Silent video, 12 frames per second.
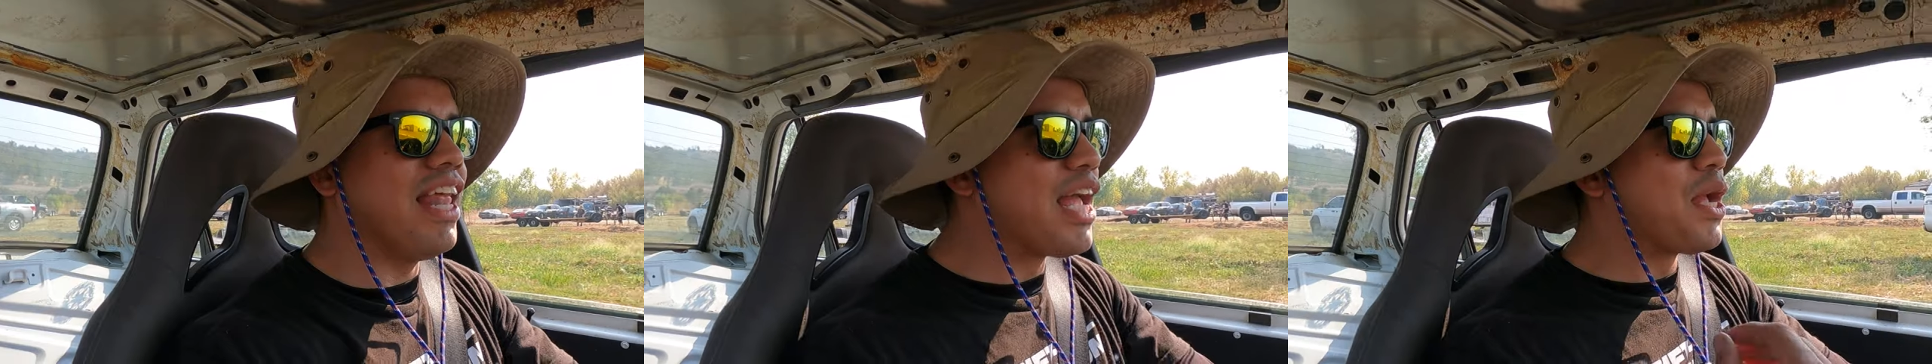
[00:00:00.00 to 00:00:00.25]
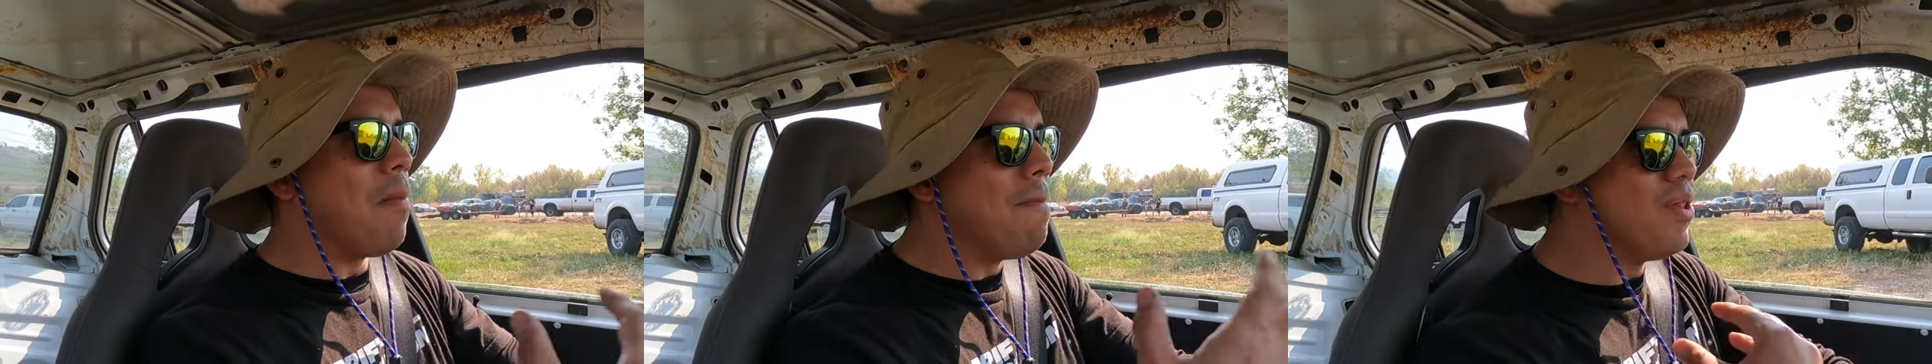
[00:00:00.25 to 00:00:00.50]

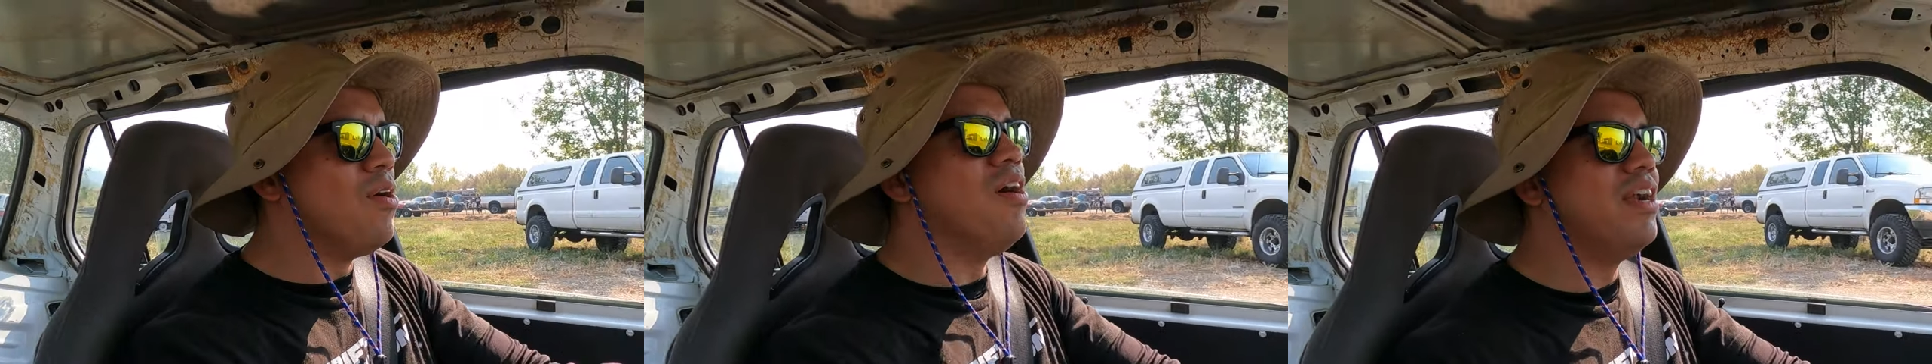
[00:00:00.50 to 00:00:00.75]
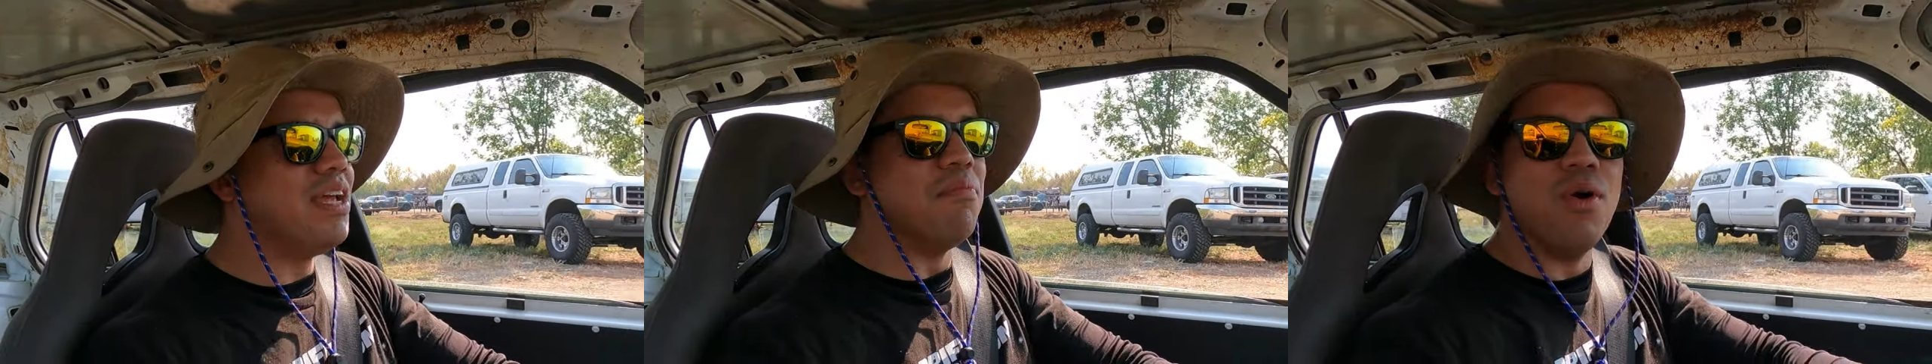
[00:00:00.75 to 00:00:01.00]
like blow
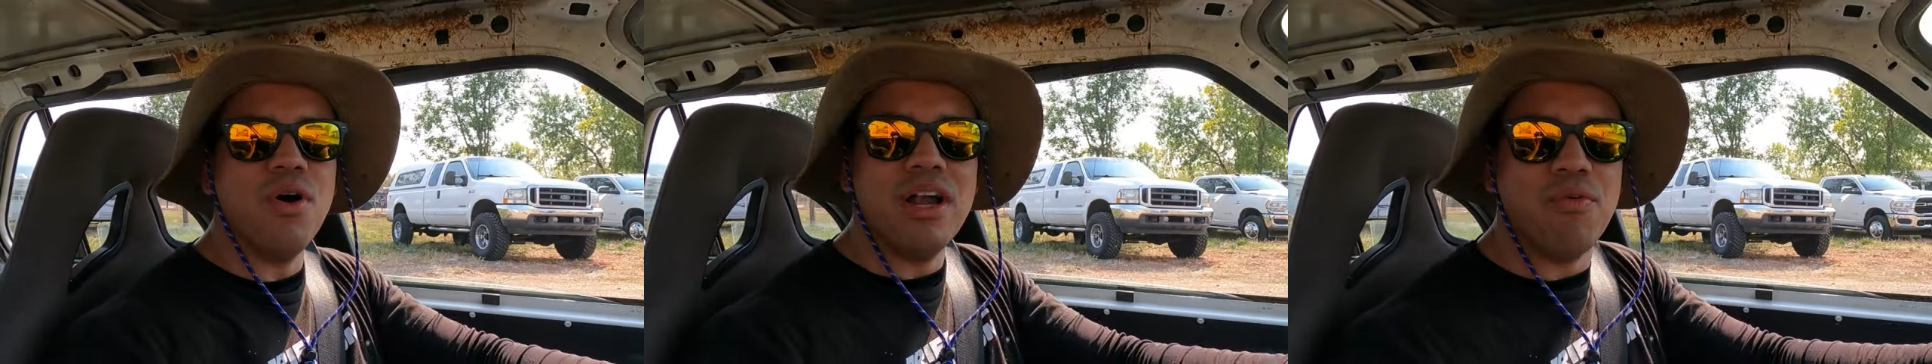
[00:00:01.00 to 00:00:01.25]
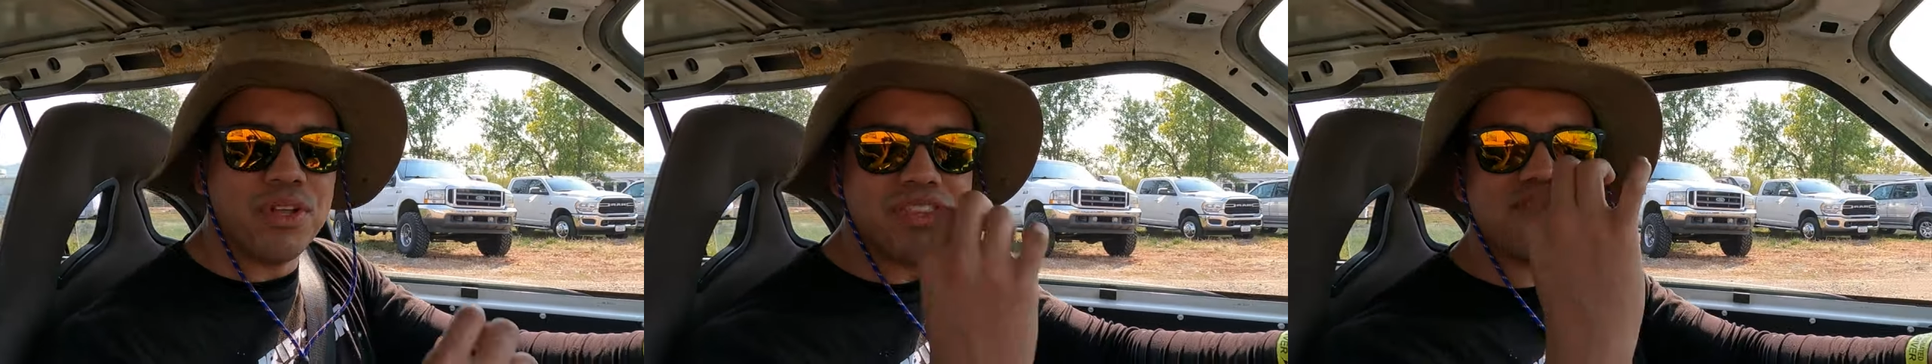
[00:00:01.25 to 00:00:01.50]
on it
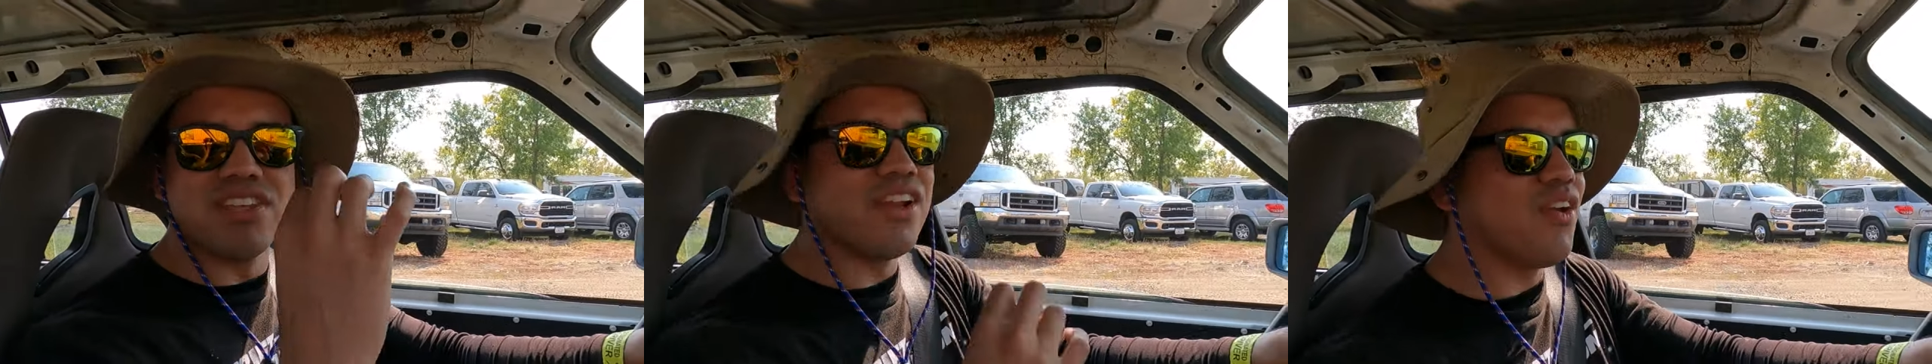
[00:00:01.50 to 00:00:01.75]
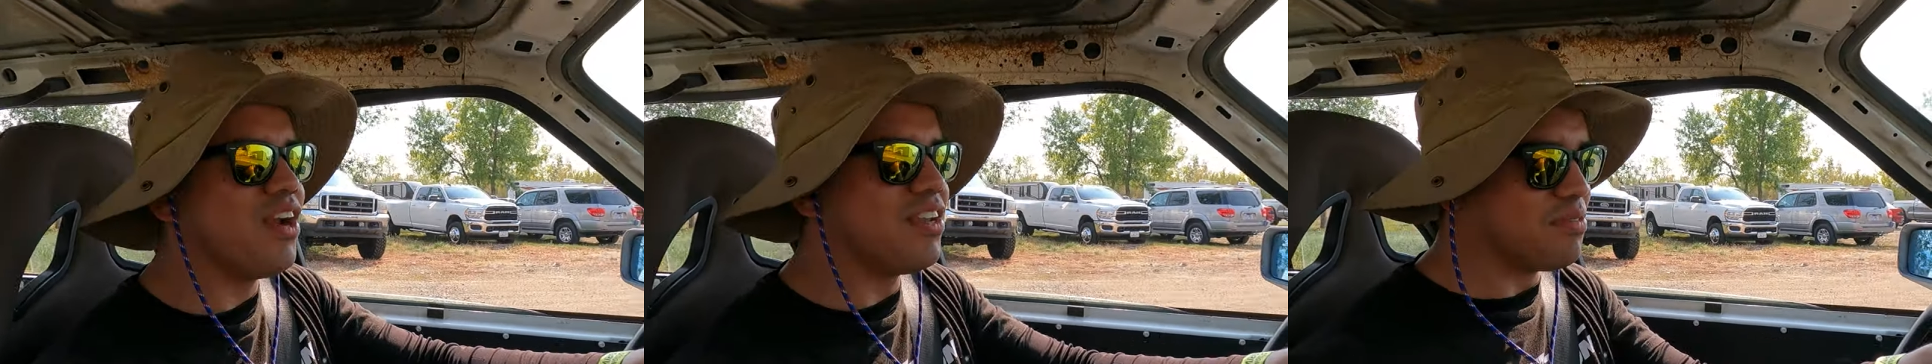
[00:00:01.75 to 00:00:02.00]
more with the
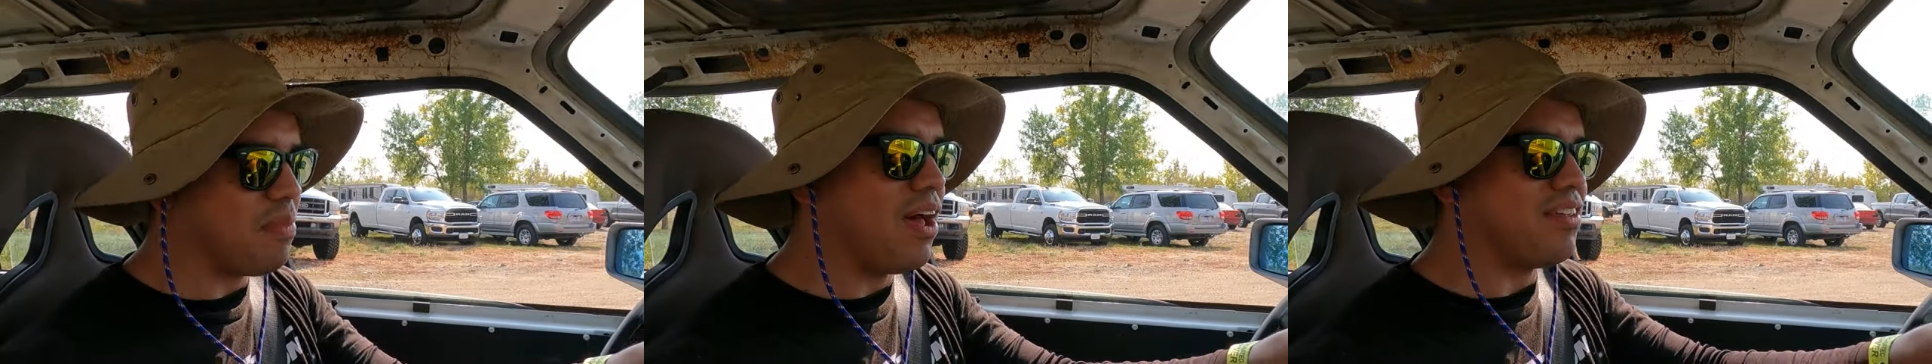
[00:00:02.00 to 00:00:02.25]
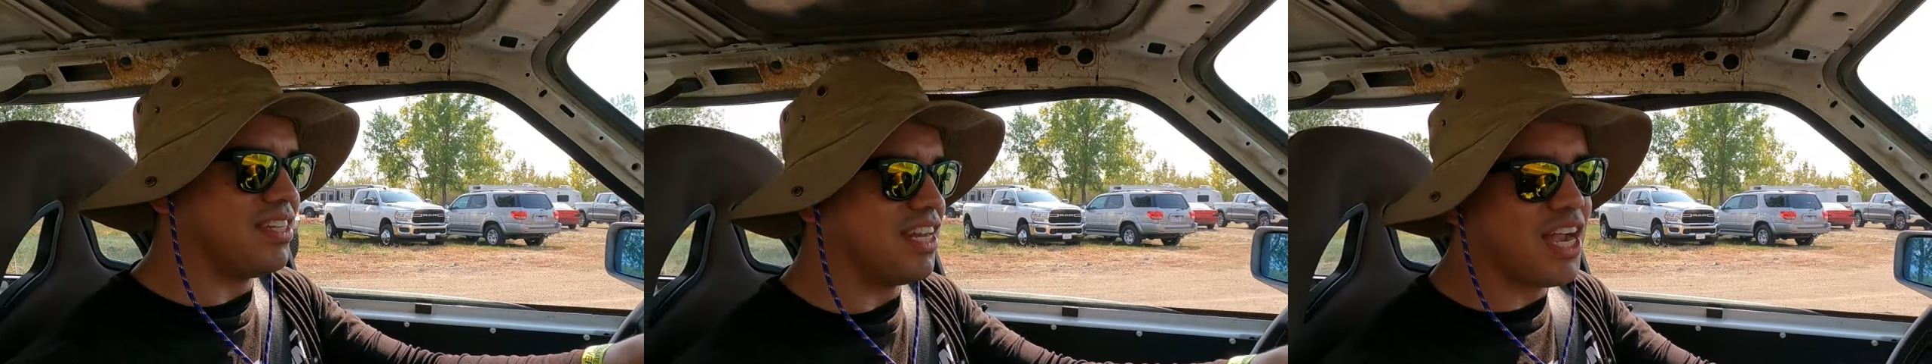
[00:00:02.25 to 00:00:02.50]
cigarette in his
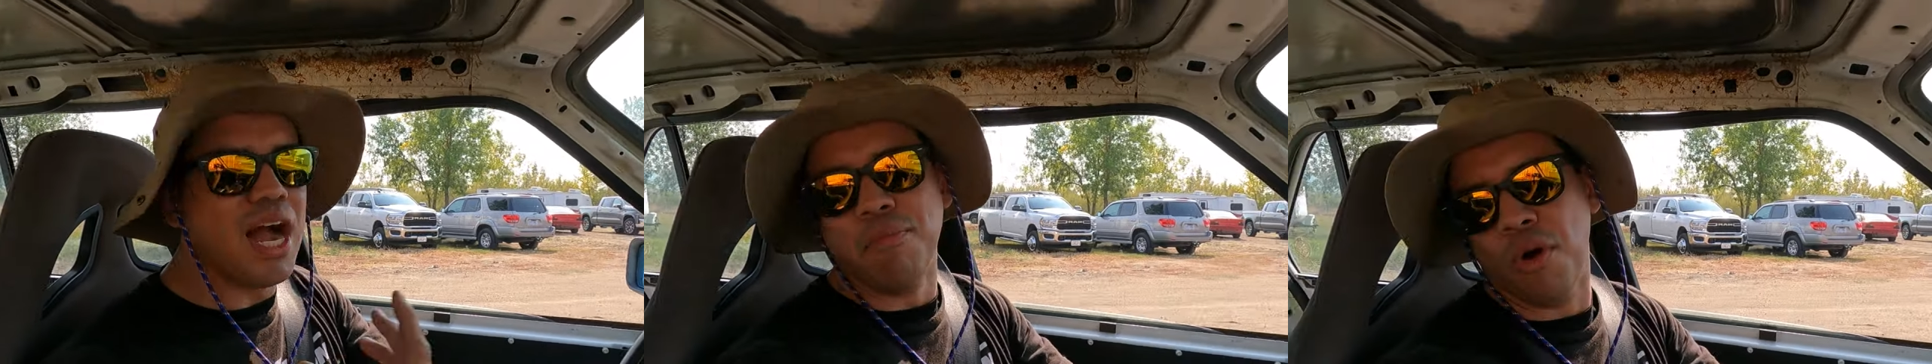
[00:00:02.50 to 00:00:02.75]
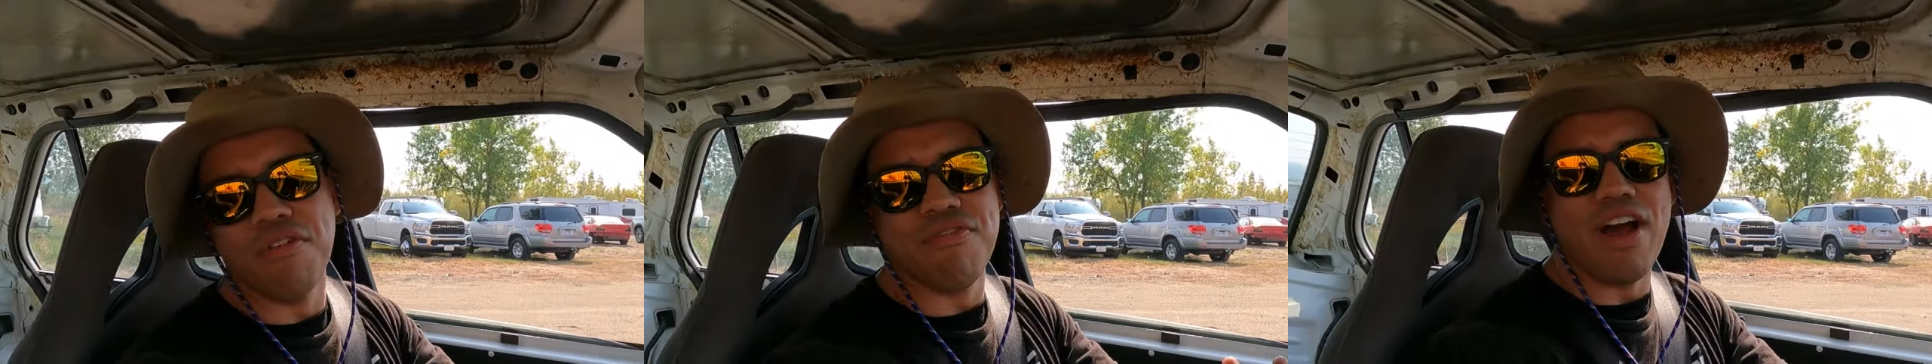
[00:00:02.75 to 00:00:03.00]
mouth, and it caught
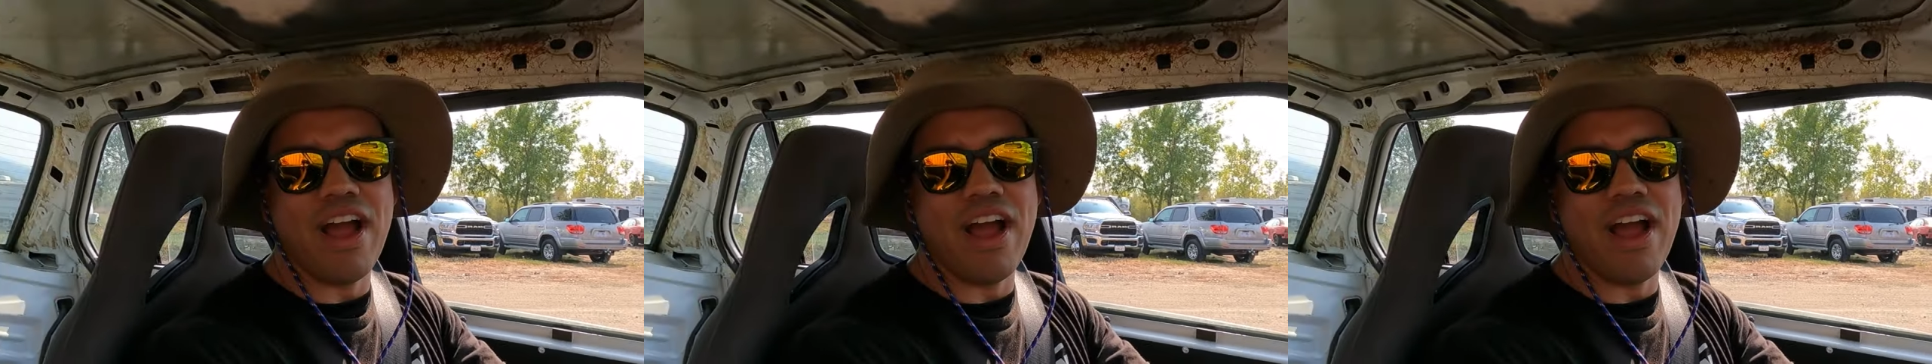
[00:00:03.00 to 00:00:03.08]
more